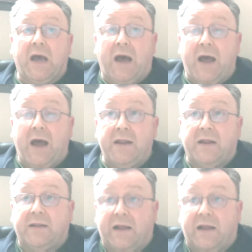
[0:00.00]
And
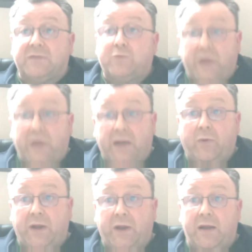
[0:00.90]
that's really,
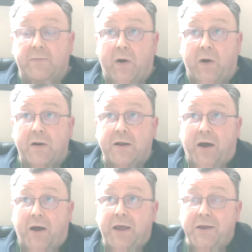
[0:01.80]
really important.
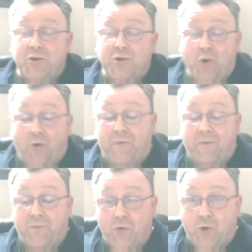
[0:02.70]
I know of
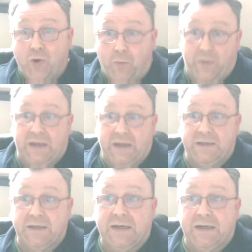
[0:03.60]
food companies
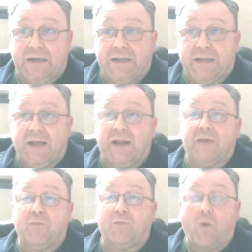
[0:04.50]
that
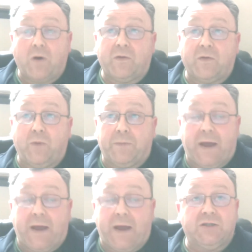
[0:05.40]
have worked with
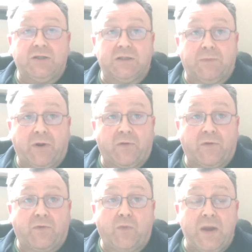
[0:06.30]
packaging suppliers for
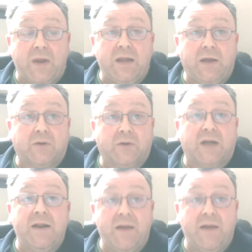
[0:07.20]
20 years
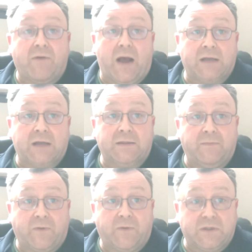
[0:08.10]
and never asked them
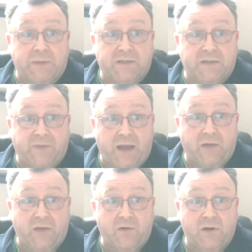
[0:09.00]
for a
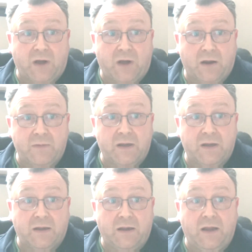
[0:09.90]
specification document
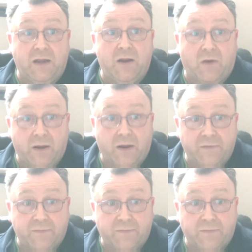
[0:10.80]
in their life.